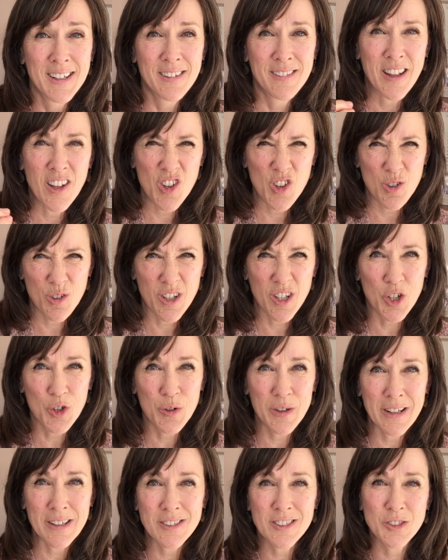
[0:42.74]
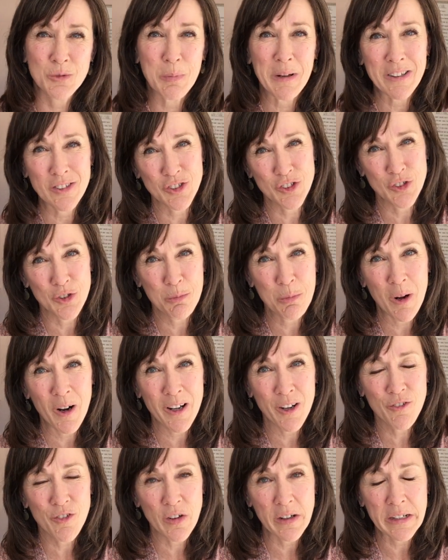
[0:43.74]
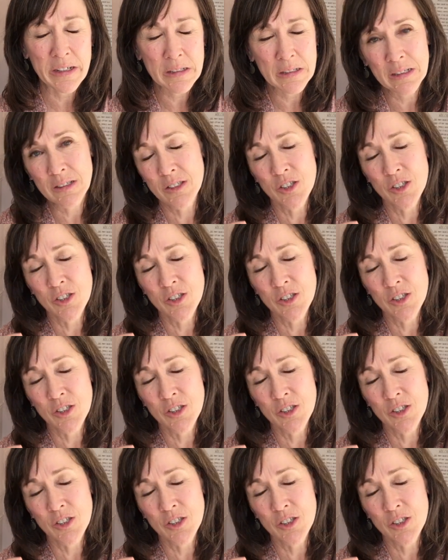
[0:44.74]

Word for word: that you can create space in your body for healing?